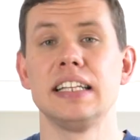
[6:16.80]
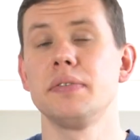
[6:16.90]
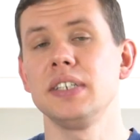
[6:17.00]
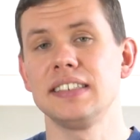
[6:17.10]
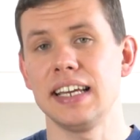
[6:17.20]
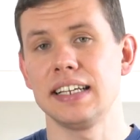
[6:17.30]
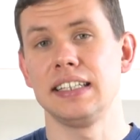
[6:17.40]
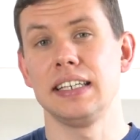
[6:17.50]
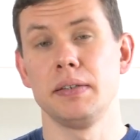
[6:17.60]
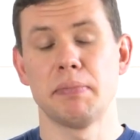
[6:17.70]
And if we take
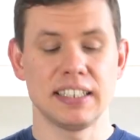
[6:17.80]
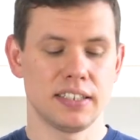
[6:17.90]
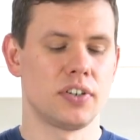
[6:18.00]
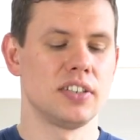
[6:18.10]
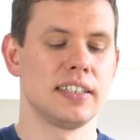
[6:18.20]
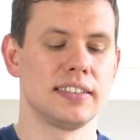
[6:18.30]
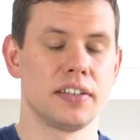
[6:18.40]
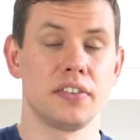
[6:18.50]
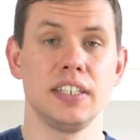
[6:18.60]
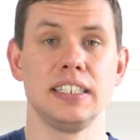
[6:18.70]
the Metaverse as a
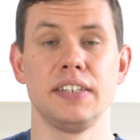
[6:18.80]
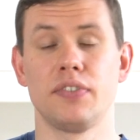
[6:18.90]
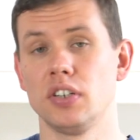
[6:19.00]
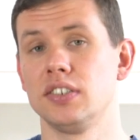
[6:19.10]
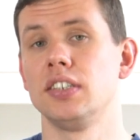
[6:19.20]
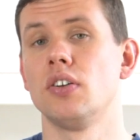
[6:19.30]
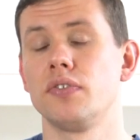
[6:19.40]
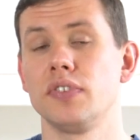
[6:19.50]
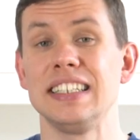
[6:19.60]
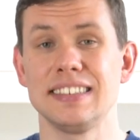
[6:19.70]
3D version
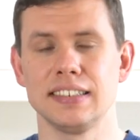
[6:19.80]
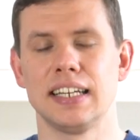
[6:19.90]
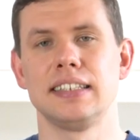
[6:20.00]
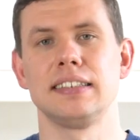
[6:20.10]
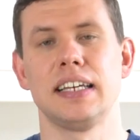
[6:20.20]
of internet